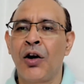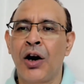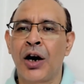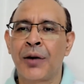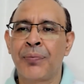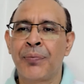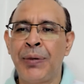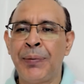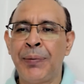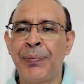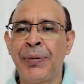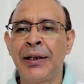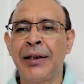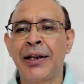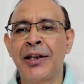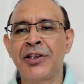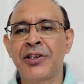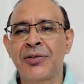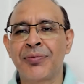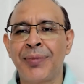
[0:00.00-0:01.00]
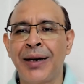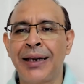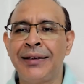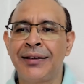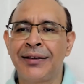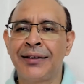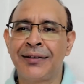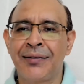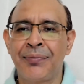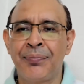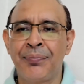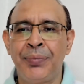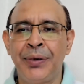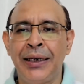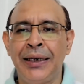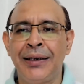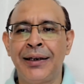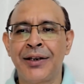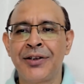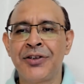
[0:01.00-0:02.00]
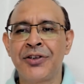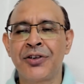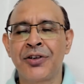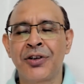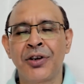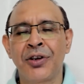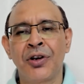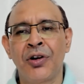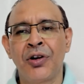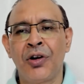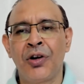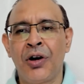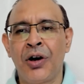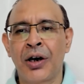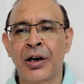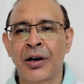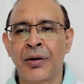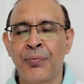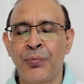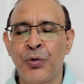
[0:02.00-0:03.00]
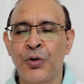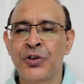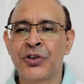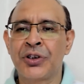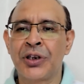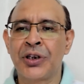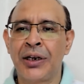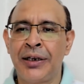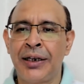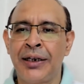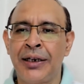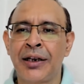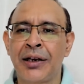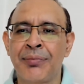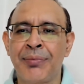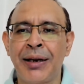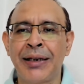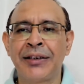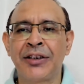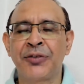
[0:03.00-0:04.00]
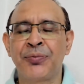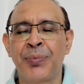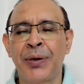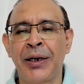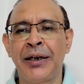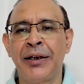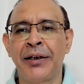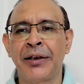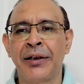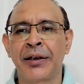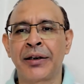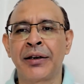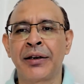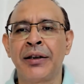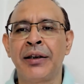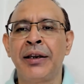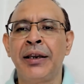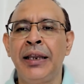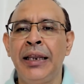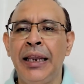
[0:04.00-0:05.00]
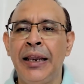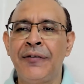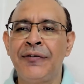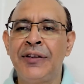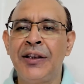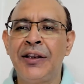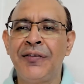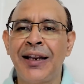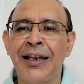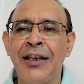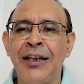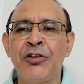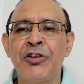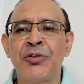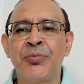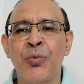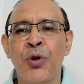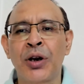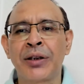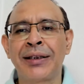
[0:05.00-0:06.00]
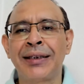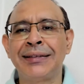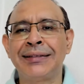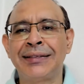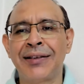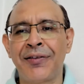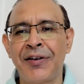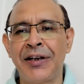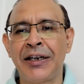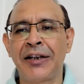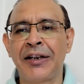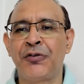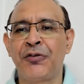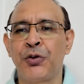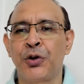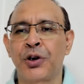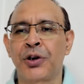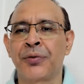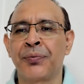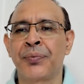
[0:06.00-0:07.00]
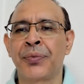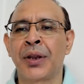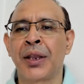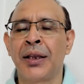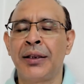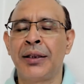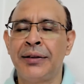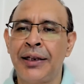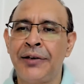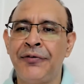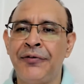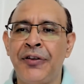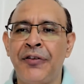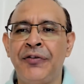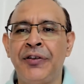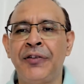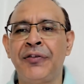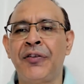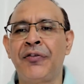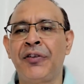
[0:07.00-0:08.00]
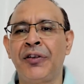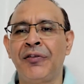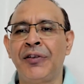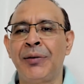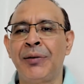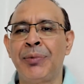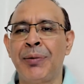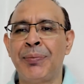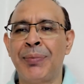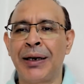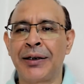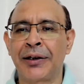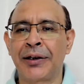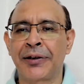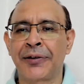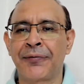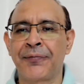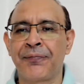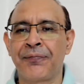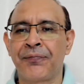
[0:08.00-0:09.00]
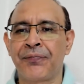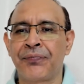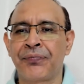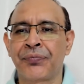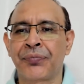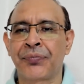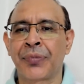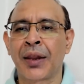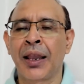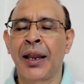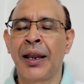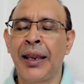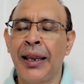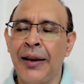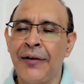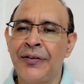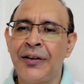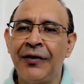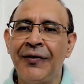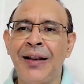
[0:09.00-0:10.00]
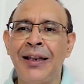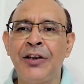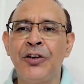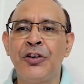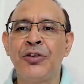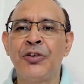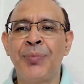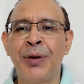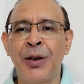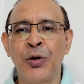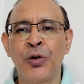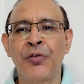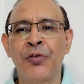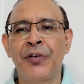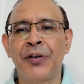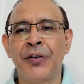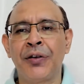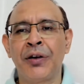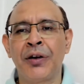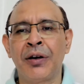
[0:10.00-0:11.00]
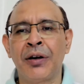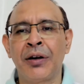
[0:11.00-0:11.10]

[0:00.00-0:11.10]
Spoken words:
or PP lunch minus pre-lunch, or post-dinner minus pre-dinner. If the value is more than 74, then 50-50 will be better. If the value is below 40,